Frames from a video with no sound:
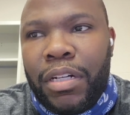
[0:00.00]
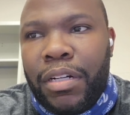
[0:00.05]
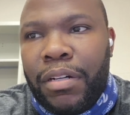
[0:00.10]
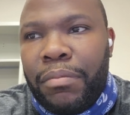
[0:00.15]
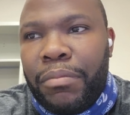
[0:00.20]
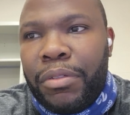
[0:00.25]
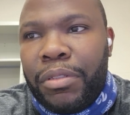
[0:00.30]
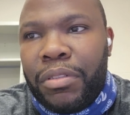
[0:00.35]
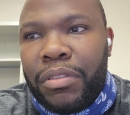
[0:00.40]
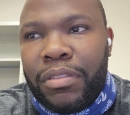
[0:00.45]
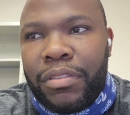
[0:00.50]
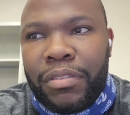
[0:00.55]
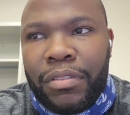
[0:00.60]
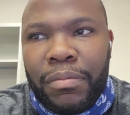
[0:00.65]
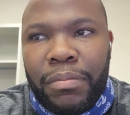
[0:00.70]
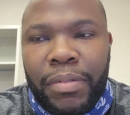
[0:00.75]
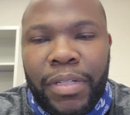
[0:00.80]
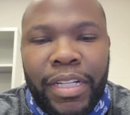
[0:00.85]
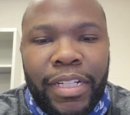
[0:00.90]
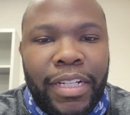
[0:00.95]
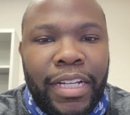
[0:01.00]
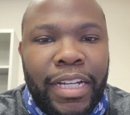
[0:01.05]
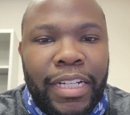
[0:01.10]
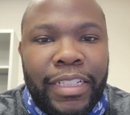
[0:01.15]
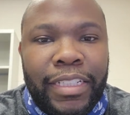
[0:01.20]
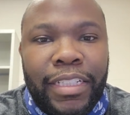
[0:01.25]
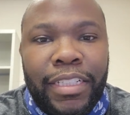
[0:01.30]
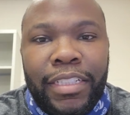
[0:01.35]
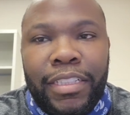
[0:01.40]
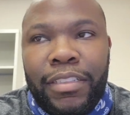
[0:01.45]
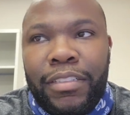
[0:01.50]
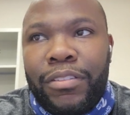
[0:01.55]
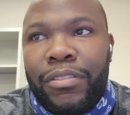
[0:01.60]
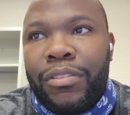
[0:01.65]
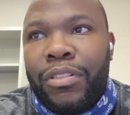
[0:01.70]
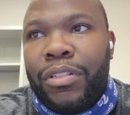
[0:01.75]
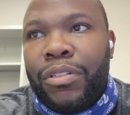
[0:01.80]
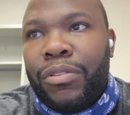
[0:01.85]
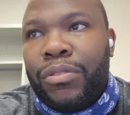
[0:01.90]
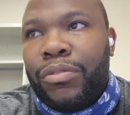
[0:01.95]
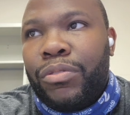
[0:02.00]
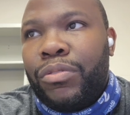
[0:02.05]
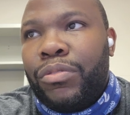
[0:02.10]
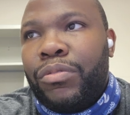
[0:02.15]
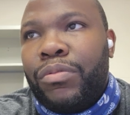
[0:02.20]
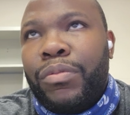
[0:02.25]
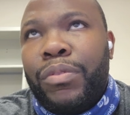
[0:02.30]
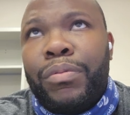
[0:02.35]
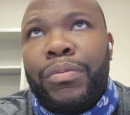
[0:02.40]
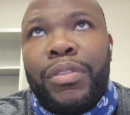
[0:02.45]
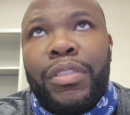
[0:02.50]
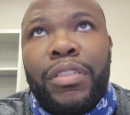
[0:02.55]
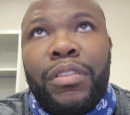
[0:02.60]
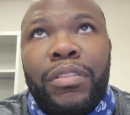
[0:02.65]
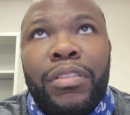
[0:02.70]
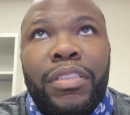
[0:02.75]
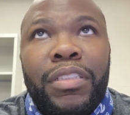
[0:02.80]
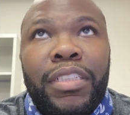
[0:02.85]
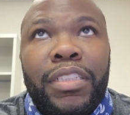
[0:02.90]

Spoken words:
Middle of the pack, I get it. What was it,